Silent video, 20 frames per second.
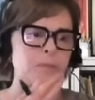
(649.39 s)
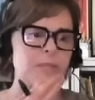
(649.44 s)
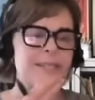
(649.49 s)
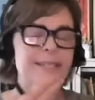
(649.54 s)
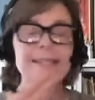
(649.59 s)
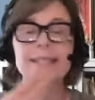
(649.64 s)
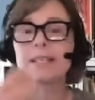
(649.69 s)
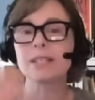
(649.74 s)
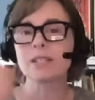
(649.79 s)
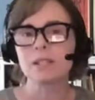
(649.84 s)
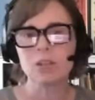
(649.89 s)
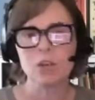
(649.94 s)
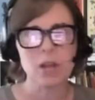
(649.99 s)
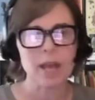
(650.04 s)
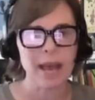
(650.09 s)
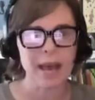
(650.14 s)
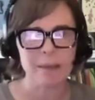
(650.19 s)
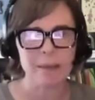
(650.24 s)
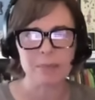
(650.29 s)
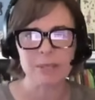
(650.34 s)
seasonal
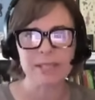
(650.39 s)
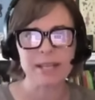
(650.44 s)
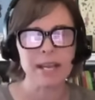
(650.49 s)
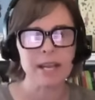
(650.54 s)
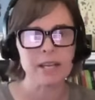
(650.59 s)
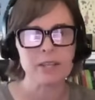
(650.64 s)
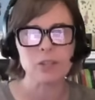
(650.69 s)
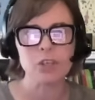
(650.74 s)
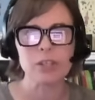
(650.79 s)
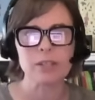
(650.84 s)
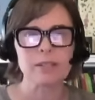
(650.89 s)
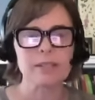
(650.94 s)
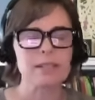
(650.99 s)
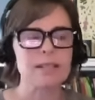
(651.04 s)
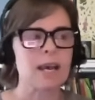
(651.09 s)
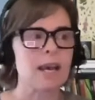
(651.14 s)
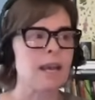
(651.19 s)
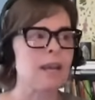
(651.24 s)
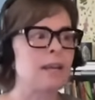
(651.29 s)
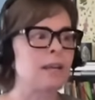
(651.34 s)
habitation
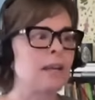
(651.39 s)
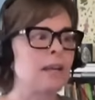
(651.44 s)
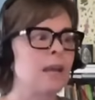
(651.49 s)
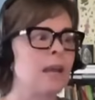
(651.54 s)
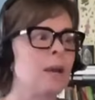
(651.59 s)
site,